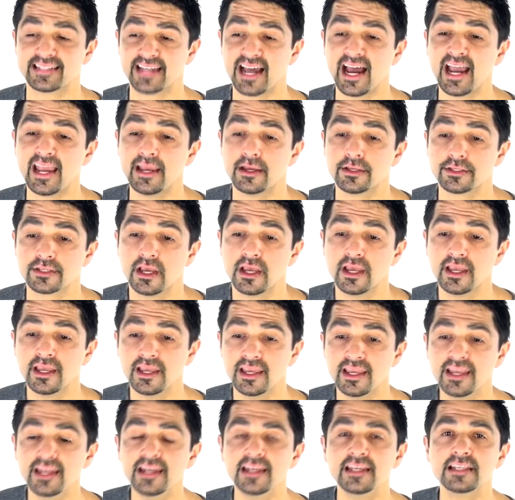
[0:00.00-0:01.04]
tyres
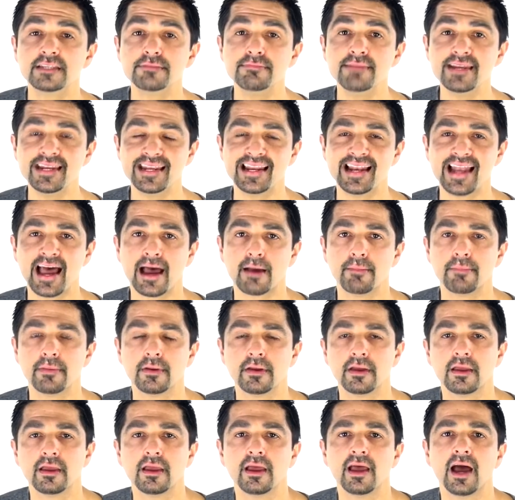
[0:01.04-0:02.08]
in his mini lab
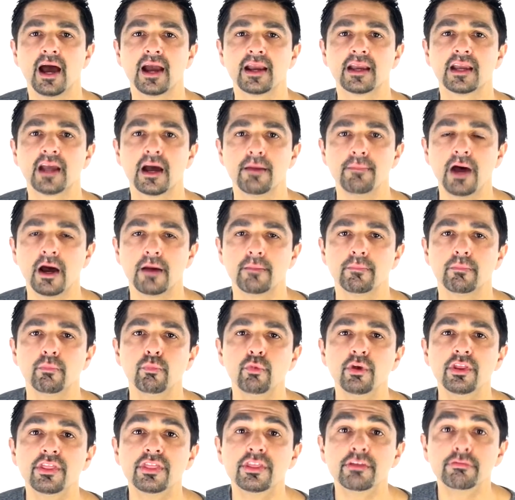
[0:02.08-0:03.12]
and come up
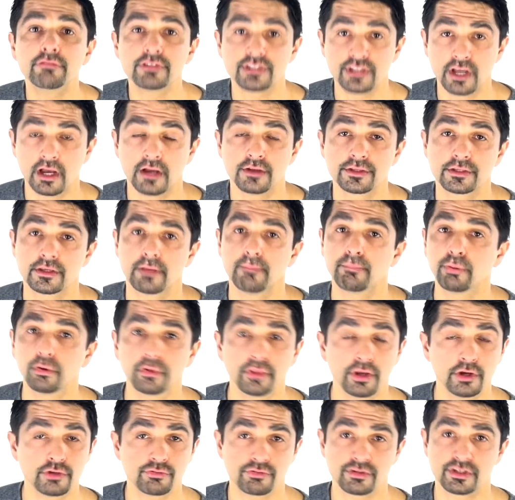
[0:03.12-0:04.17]
with the results and put
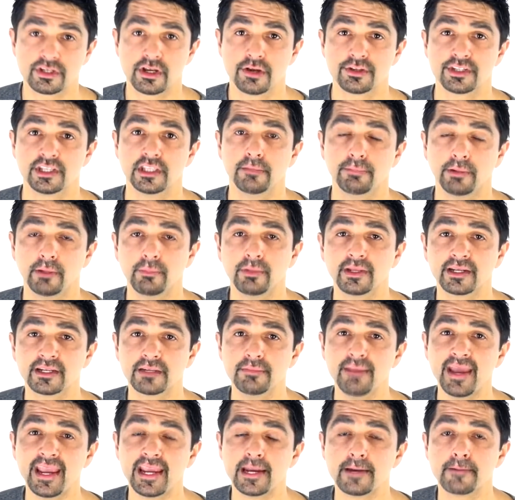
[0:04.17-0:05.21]
those results in the public
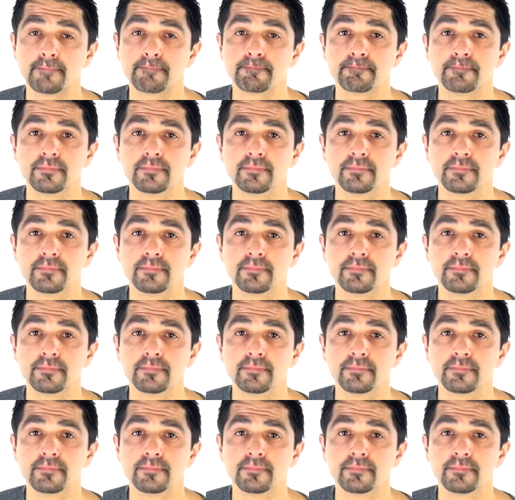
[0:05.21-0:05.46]
domain.